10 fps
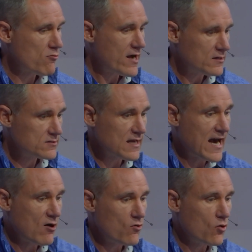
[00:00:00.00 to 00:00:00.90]
around
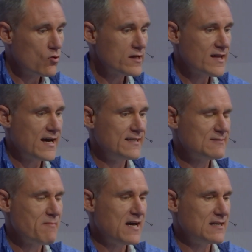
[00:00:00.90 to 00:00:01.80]
how all of that is
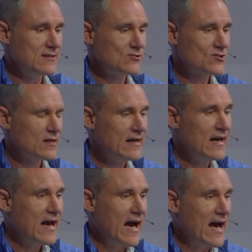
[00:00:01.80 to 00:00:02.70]
managed.
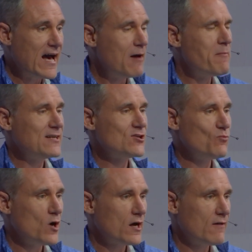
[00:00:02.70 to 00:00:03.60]
Imagine
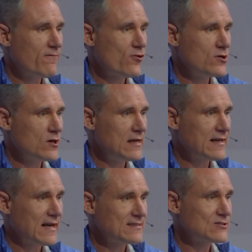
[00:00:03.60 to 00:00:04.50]
working for an oil
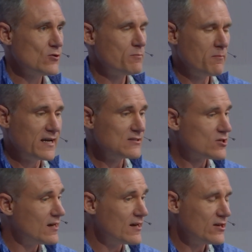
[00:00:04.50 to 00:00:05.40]
and gas super
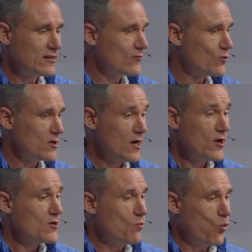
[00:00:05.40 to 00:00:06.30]
major, you know, what
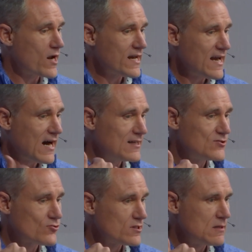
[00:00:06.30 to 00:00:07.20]

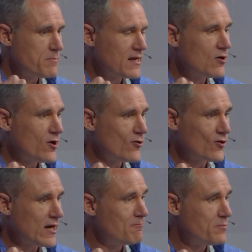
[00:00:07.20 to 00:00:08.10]
1-800, the big oil
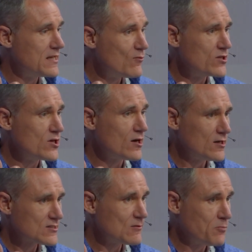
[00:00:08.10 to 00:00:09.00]
company, when you got
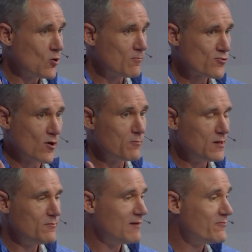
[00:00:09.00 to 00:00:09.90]
a support
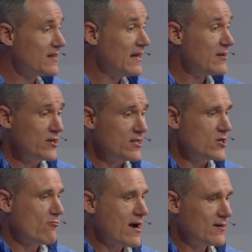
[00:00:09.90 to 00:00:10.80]
problem and
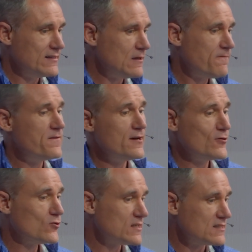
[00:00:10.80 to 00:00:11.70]
you're out in the
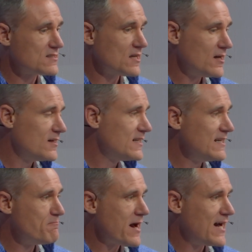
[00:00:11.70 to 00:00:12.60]
field, it's
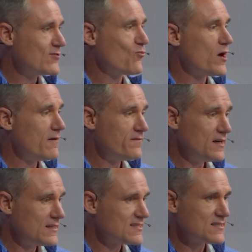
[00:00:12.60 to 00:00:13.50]
dirty, bad
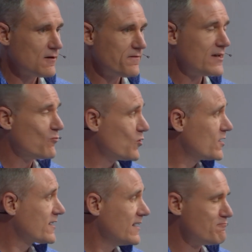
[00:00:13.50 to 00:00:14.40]
weather, stuff ain't
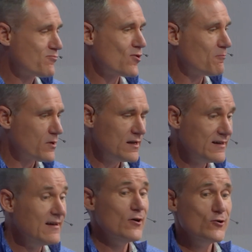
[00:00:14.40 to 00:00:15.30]
working properly.
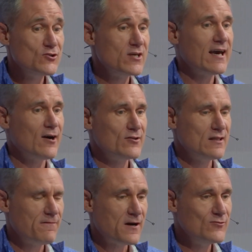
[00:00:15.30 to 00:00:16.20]
Who'd you get on
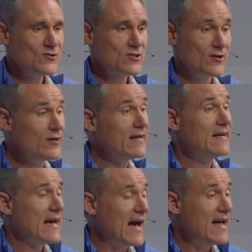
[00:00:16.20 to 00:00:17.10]
the phone to?
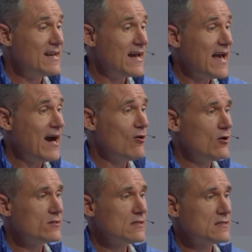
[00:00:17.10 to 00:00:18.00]
And how
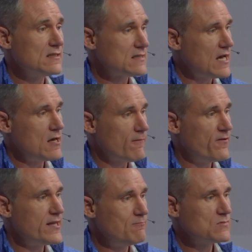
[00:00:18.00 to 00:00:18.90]
long does it take
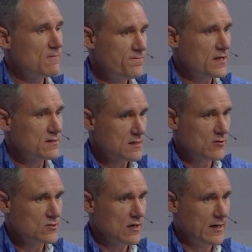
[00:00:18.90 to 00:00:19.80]
for them to fix
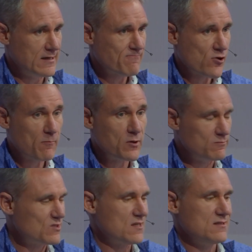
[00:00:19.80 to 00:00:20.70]
those kind of
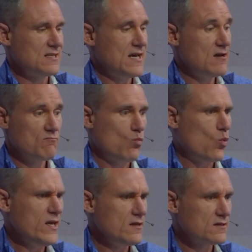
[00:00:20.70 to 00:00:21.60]
problems? Can take
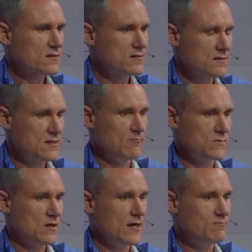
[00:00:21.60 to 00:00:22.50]
weeks
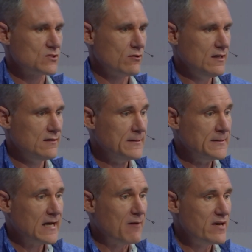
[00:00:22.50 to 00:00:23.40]
sometimes, right?
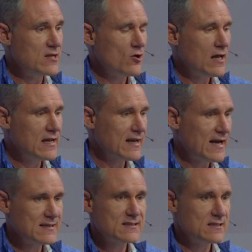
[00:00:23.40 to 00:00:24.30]
I mean, oil and
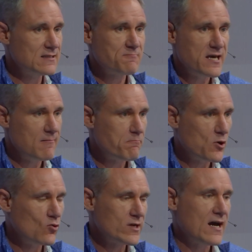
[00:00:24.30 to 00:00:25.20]
gas is being
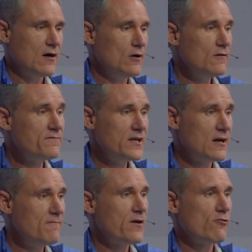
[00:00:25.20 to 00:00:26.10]
pulled out of, you
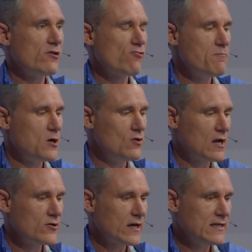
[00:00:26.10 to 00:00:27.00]
know, very remote
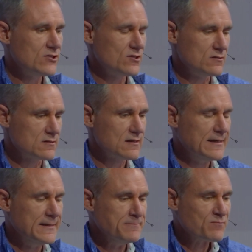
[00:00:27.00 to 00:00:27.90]
locations.
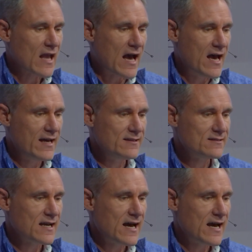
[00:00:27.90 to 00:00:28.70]
And